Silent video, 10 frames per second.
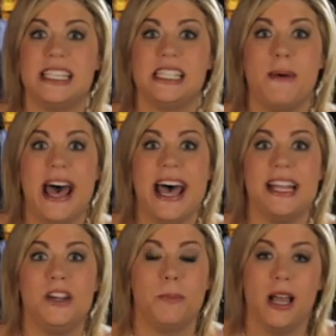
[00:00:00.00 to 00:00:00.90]
is
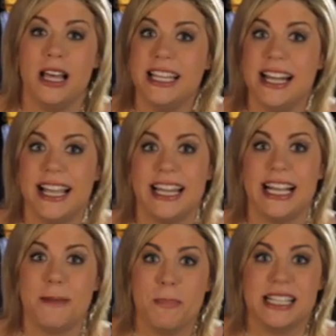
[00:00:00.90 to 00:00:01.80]
bad, you're probably not
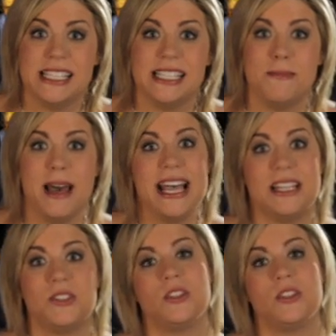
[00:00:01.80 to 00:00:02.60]
gonna get picked as a match.